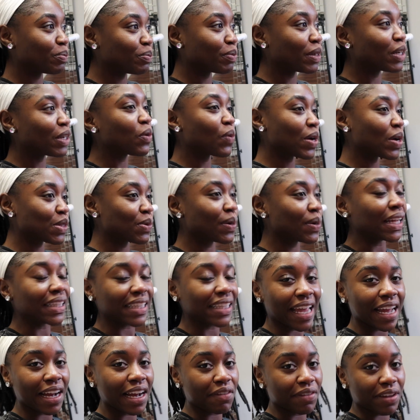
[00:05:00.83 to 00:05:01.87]
But then once we got
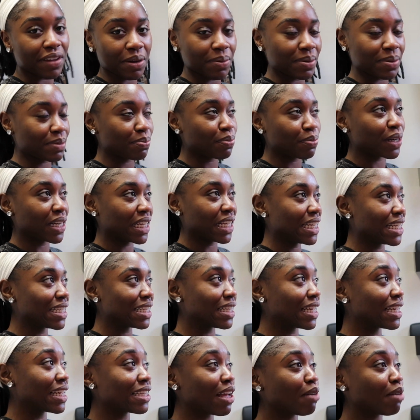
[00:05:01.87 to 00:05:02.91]
the hang of it, it was pretty
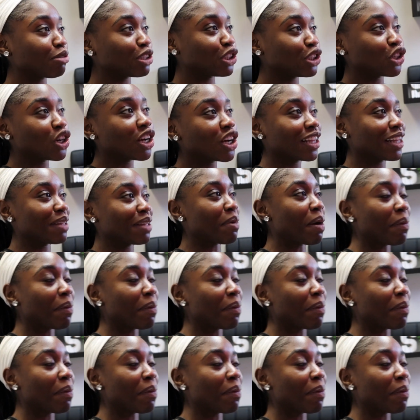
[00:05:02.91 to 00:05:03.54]
easy because I was struggling.